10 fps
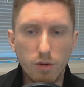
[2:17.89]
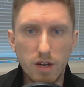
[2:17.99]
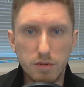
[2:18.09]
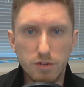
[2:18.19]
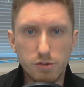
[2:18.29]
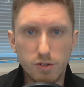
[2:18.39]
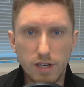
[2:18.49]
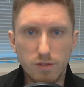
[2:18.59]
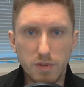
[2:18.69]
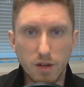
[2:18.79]
We're able to
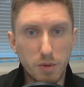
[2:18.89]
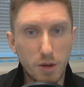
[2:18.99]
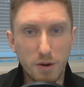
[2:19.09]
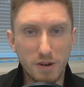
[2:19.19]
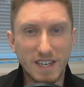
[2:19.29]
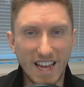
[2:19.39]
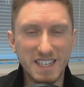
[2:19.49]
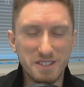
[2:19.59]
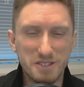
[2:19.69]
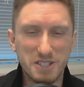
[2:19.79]
trade from a computer
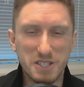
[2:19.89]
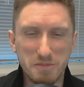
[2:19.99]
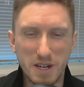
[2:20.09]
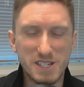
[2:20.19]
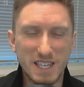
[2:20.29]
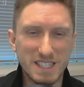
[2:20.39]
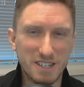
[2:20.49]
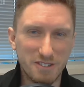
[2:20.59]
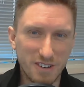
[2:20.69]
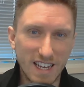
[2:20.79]
desk, which is much
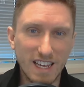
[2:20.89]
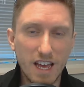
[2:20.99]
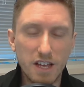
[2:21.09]
easier, right?